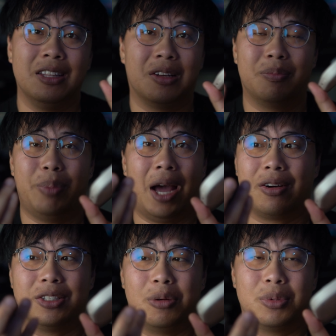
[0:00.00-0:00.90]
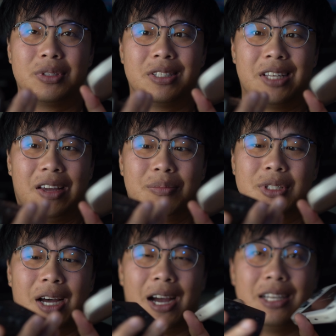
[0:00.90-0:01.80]
The battery's almost the same
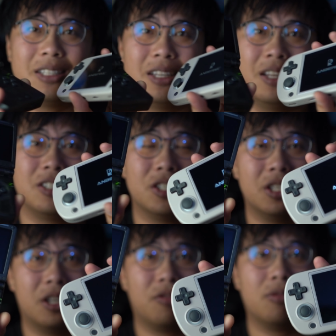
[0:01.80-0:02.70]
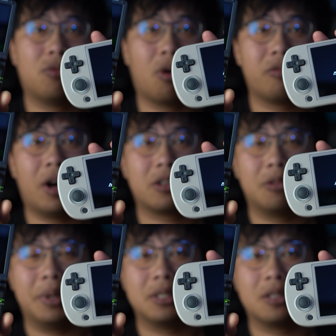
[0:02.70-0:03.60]
size, and then it's just a different form
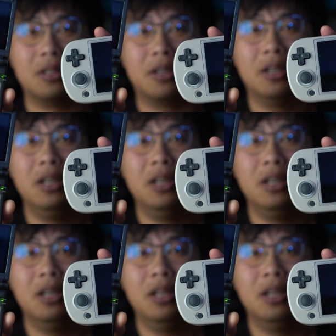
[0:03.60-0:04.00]
factor, basically.